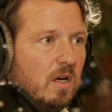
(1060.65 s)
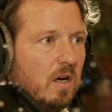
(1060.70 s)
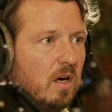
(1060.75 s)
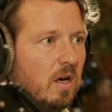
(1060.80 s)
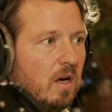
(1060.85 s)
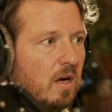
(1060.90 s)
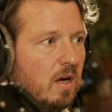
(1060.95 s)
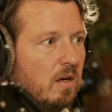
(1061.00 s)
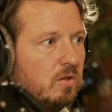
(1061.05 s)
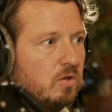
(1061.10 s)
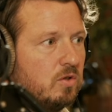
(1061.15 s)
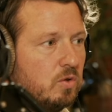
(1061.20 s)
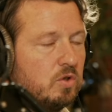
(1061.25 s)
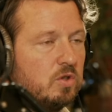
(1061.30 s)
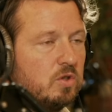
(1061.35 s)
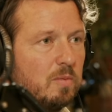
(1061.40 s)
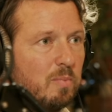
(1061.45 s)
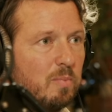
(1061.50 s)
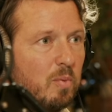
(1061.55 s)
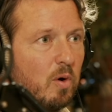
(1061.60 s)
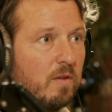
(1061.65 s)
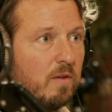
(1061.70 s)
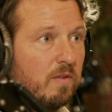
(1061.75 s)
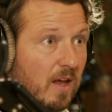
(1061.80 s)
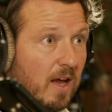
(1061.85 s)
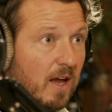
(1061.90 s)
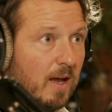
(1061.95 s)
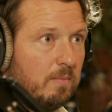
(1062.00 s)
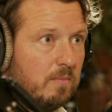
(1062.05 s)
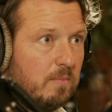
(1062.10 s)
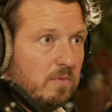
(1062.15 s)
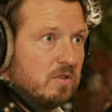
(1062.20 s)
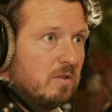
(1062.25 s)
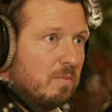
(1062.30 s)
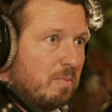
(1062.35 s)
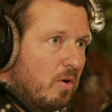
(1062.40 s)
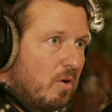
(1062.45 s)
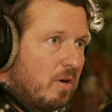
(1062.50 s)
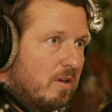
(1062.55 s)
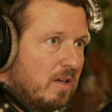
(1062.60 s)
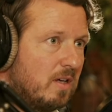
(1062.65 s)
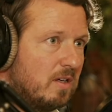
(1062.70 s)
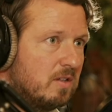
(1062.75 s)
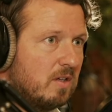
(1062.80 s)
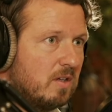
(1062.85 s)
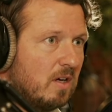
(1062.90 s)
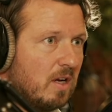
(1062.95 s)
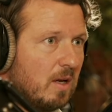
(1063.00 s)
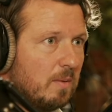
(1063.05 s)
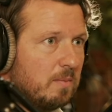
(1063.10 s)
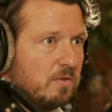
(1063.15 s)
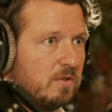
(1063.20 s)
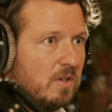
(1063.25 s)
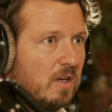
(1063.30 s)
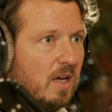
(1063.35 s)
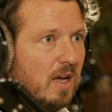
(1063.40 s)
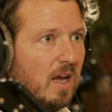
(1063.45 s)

uh, to support them supporting their startups.